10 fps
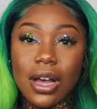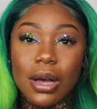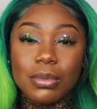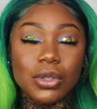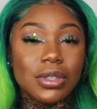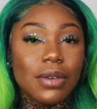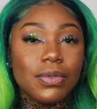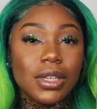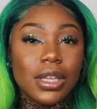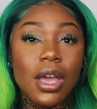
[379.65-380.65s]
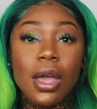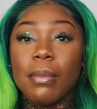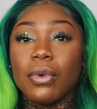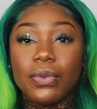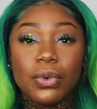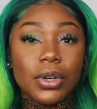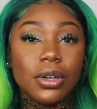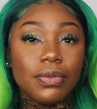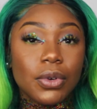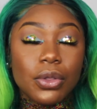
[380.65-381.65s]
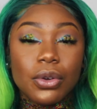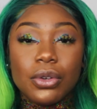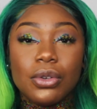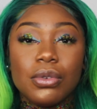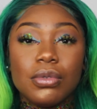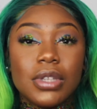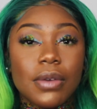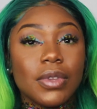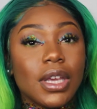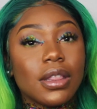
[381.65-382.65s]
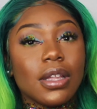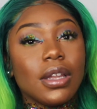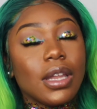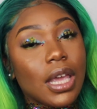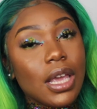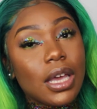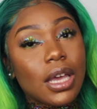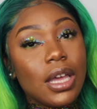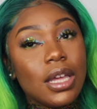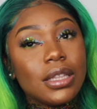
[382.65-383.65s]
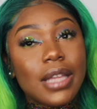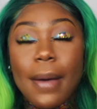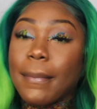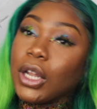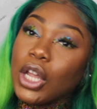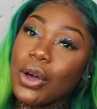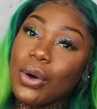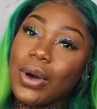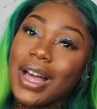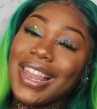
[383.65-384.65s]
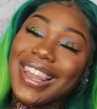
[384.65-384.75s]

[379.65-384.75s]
So definitely, before further ado, definitely hit the link down below,